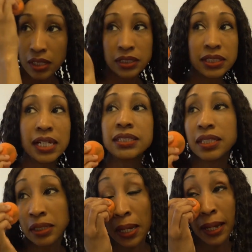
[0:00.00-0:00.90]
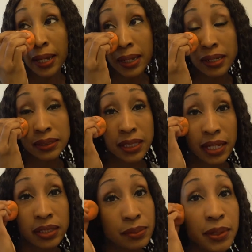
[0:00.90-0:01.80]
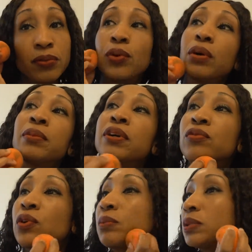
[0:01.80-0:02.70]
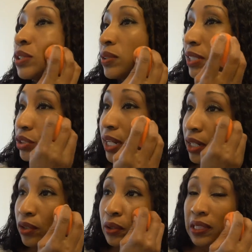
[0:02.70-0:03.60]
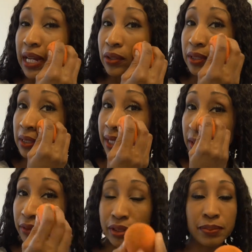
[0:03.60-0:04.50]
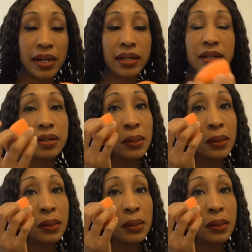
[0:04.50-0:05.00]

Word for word: It's nice and light. It is getting to be warmer and warmer, so I try to go lighter and lighter with my